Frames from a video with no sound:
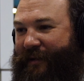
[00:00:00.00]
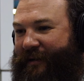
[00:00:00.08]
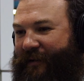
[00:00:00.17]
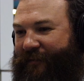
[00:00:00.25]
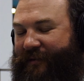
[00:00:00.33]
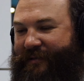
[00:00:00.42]
big
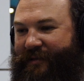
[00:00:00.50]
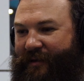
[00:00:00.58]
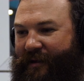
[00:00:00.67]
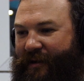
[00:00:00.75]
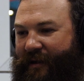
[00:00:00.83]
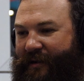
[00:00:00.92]
difference,
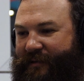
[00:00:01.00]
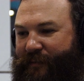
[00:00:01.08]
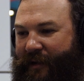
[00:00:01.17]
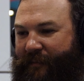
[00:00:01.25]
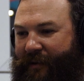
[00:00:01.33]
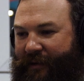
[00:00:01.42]
uh, and it's
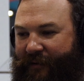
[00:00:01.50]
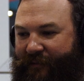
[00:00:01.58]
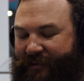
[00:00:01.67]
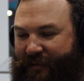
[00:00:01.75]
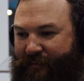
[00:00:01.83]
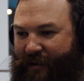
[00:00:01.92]
made a big
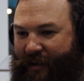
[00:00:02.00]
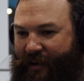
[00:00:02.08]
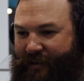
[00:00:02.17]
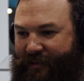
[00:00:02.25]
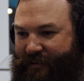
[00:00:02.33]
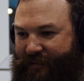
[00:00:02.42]
difference in
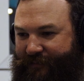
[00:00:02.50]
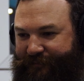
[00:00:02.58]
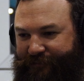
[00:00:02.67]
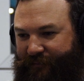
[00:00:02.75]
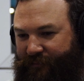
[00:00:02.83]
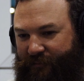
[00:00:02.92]
my just
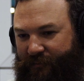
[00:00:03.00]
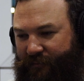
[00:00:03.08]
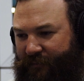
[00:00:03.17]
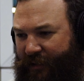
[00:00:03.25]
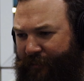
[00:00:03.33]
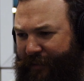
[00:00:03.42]

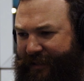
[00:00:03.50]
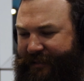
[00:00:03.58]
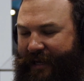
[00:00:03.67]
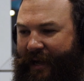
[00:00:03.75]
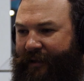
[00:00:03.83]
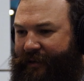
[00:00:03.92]
yeah.
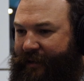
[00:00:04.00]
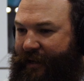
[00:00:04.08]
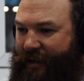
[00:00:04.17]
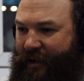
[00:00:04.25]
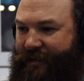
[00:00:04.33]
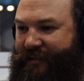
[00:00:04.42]
mentality.
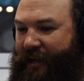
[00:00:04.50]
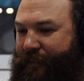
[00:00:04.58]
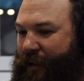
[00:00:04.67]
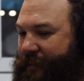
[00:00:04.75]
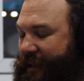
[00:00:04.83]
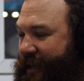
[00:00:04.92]
And honestly, I
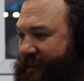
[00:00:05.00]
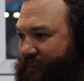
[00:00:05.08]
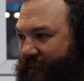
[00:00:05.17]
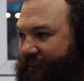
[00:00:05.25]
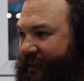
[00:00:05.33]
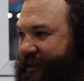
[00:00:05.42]
probably catch
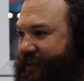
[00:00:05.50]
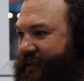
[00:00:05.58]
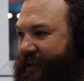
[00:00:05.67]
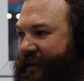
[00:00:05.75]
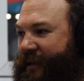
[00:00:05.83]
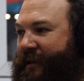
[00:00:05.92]
more fish.
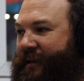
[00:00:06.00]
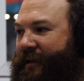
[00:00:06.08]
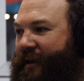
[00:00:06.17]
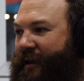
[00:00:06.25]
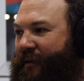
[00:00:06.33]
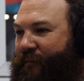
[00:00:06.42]
Yeah.
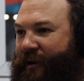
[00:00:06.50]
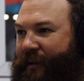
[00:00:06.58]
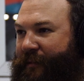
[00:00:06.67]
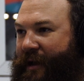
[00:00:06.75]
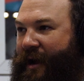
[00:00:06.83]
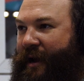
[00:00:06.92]
Uh, when
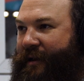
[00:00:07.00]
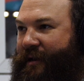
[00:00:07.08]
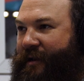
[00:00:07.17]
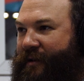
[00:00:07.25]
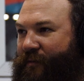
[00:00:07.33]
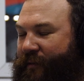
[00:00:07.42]
I'm Just not
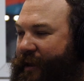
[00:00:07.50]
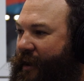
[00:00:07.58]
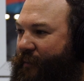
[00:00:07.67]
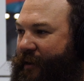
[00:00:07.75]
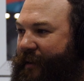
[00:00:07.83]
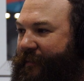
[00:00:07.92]
relaxed.
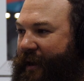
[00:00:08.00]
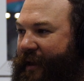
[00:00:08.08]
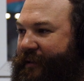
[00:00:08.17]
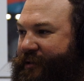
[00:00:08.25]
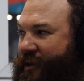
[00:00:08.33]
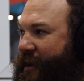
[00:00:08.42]
Yeah, when I'm
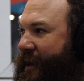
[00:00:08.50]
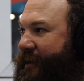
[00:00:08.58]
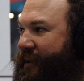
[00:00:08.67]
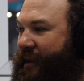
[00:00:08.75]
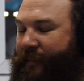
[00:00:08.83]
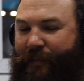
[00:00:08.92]
not
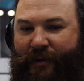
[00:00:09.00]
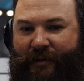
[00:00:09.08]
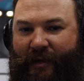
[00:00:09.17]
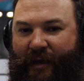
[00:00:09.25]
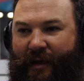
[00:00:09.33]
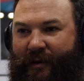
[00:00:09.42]
trying to like put
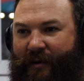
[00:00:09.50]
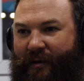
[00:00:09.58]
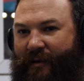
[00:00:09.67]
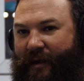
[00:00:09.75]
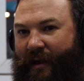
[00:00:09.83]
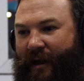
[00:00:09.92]
that
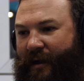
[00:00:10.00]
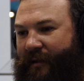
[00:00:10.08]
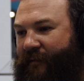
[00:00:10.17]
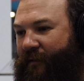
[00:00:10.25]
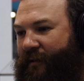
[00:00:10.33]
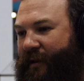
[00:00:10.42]
that high
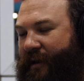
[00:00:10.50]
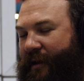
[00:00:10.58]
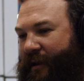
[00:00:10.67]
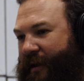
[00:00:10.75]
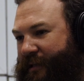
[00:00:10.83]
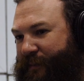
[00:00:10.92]
level of
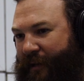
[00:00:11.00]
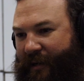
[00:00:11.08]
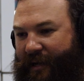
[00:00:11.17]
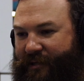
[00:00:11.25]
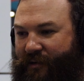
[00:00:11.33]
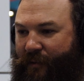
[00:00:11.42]

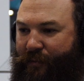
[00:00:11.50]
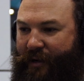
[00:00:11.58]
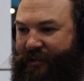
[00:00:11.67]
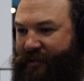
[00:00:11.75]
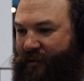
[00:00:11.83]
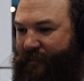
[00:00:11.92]
expectation or
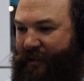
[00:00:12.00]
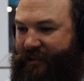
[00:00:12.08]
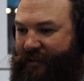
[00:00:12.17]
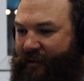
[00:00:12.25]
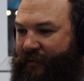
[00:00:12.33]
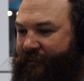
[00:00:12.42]
pressure on
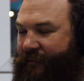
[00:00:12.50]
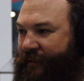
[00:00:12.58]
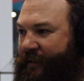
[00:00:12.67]
myself,